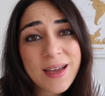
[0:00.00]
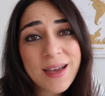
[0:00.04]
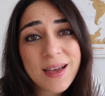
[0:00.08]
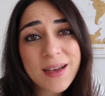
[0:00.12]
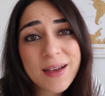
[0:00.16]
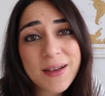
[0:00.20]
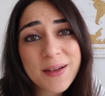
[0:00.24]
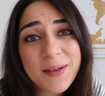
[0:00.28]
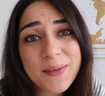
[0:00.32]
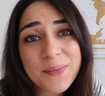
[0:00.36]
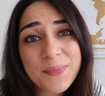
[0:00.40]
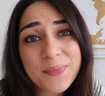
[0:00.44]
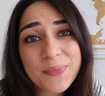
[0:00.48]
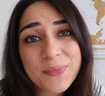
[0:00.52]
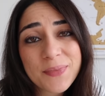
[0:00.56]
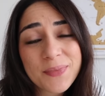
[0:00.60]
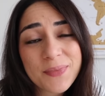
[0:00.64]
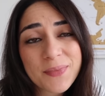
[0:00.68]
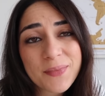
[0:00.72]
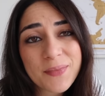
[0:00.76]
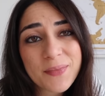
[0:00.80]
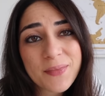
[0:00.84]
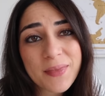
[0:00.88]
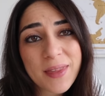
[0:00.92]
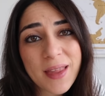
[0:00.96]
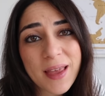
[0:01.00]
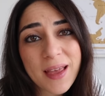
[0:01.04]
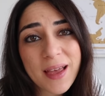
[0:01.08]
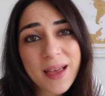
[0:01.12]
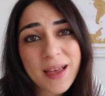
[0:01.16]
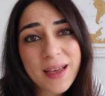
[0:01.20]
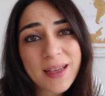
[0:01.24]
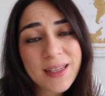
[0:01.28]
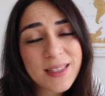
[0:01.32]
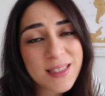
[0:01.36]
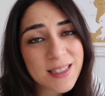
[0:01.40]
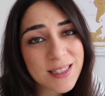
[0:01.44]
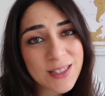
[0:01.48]
Um,
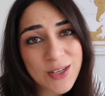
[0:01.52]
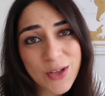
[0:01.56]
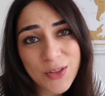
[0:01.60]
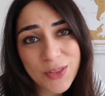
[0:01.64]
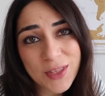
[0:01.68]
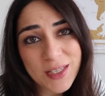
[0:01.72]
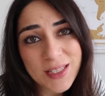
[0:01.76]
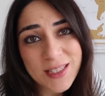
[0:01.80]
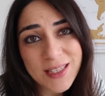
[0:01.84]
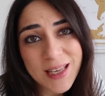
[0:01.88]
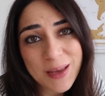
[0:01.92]
it's not the